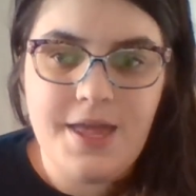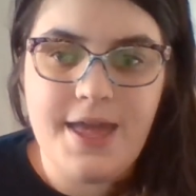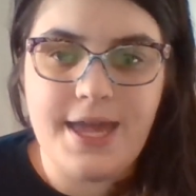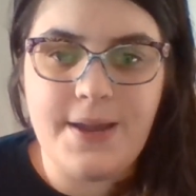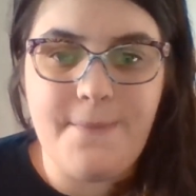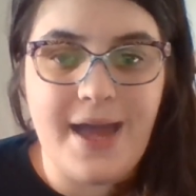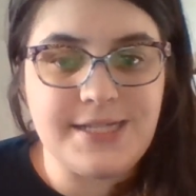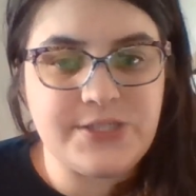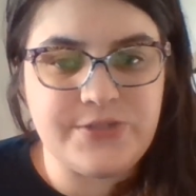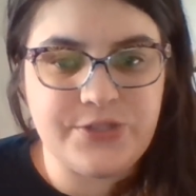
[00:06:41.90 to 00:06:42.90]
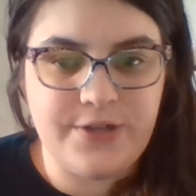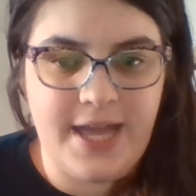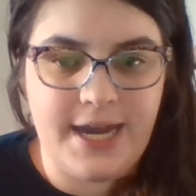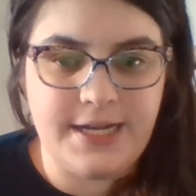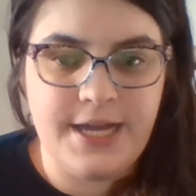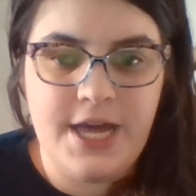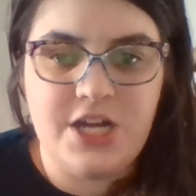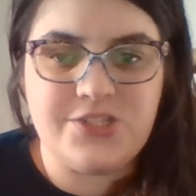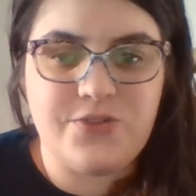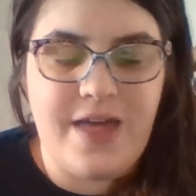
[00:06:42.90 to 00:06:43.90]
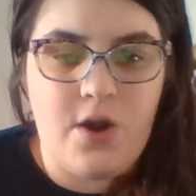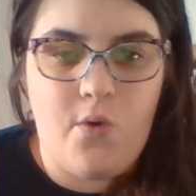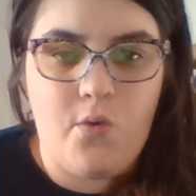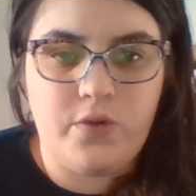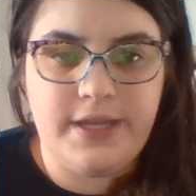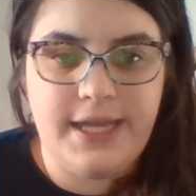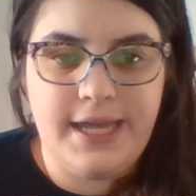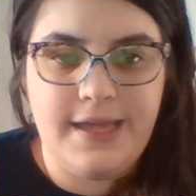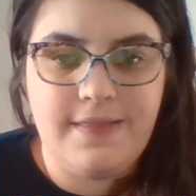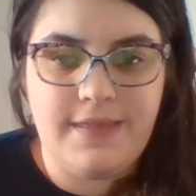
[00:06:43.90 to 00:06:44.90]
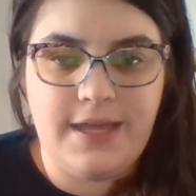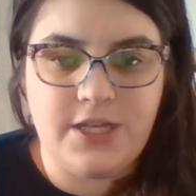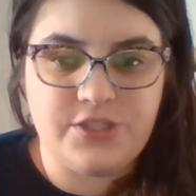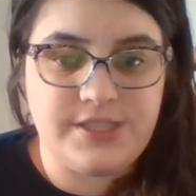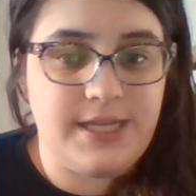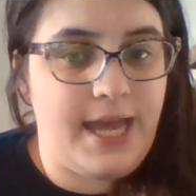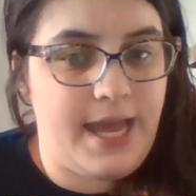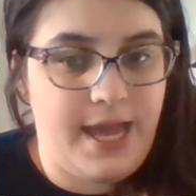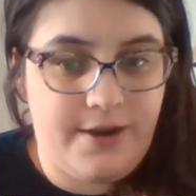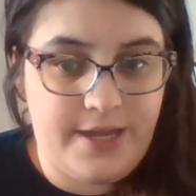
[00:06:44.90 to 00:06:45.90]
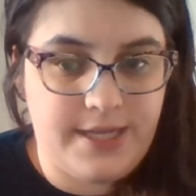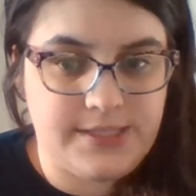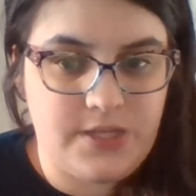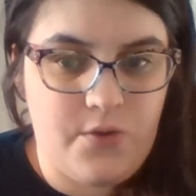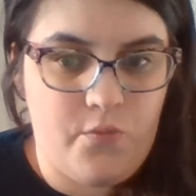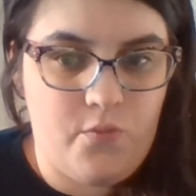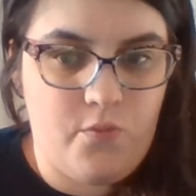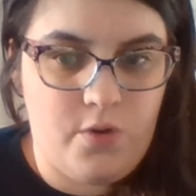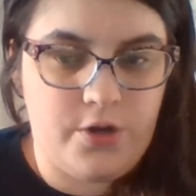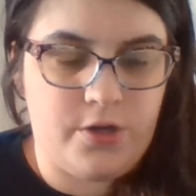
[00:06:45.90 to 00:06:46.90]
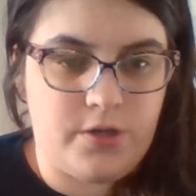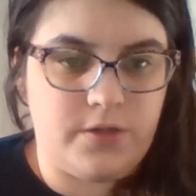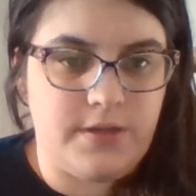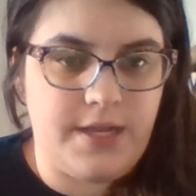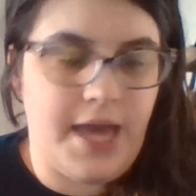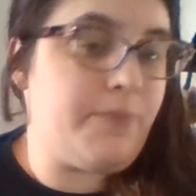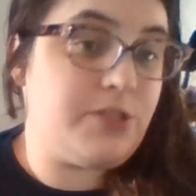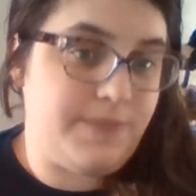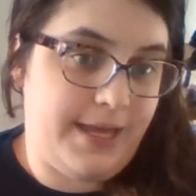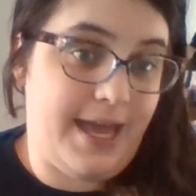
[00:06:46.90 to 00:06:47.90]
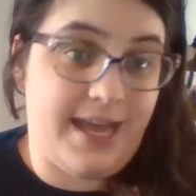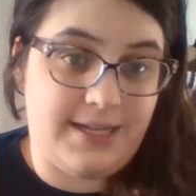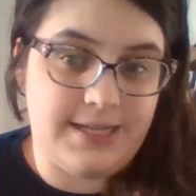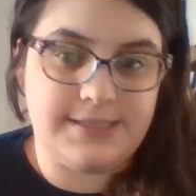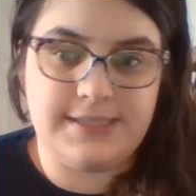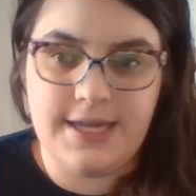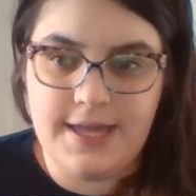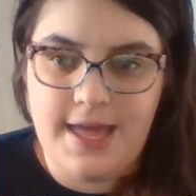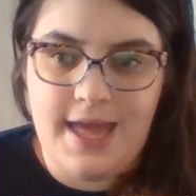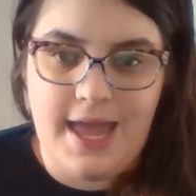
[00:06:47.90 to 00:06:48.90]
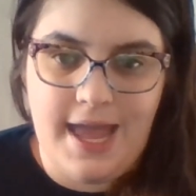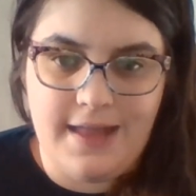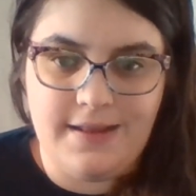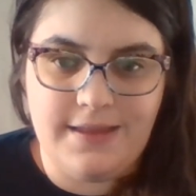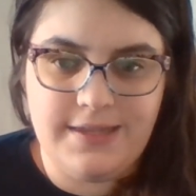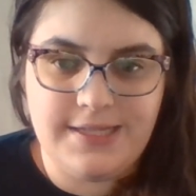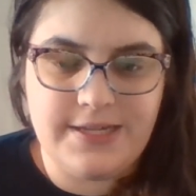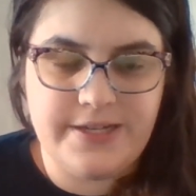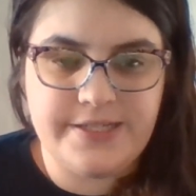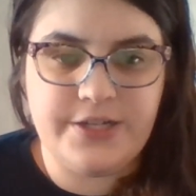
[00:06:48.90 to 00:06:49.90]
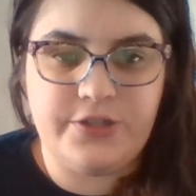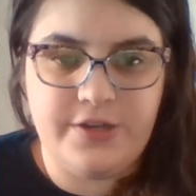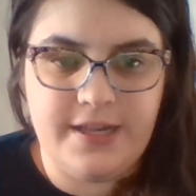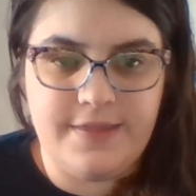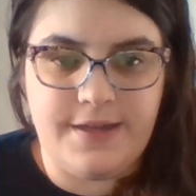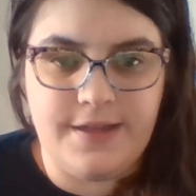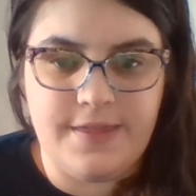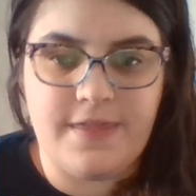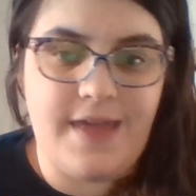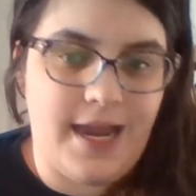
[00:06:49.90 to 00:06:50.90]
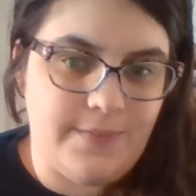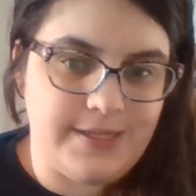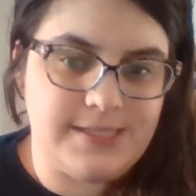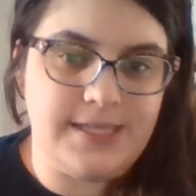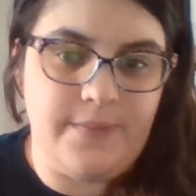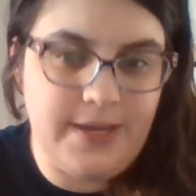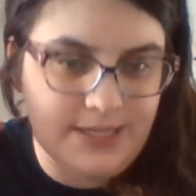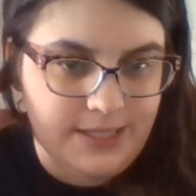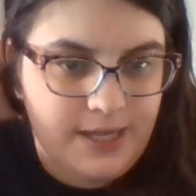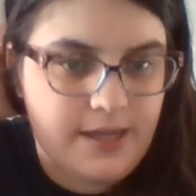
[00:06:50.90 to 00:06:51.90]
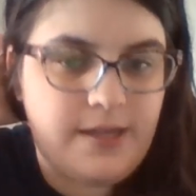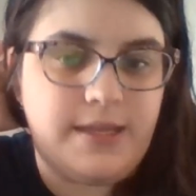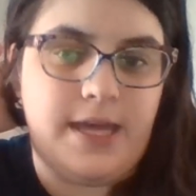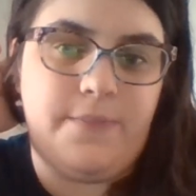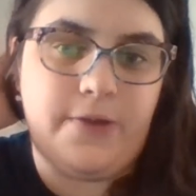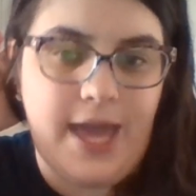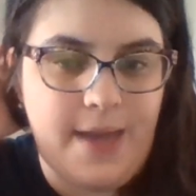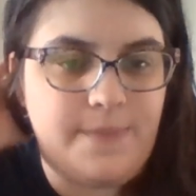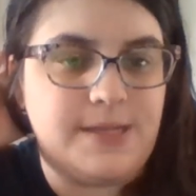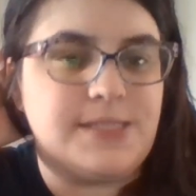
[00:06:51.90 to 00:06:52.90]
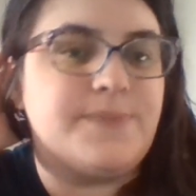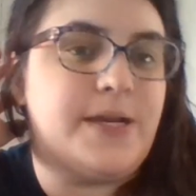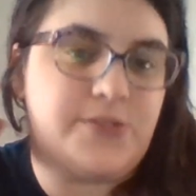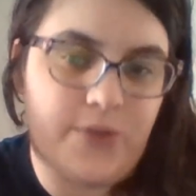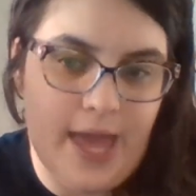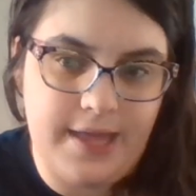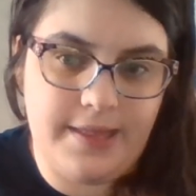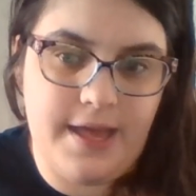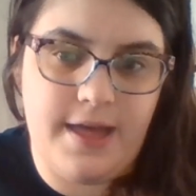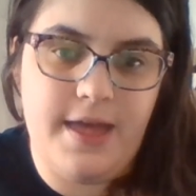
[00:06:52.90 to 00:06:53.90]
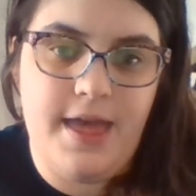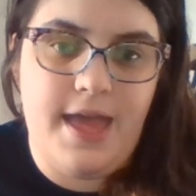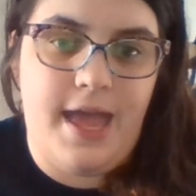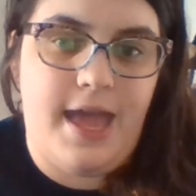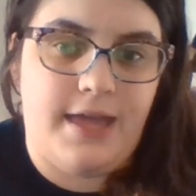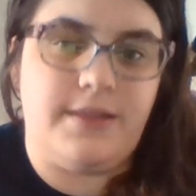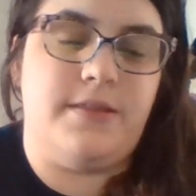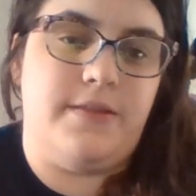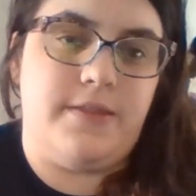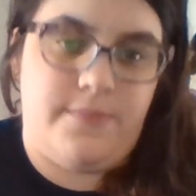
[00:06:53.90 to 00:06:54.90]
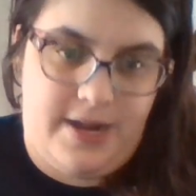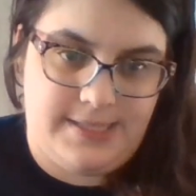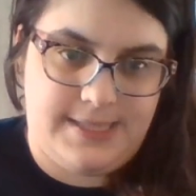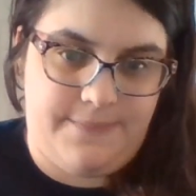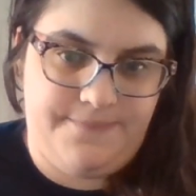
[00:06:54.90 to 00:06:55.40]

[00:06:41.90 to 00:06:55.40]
And a mask was created so that only the interested areas were able to be analyzed. And these areas included the thalamus, the amygdala, the hippocampus, basal ganglia, and the brainstem.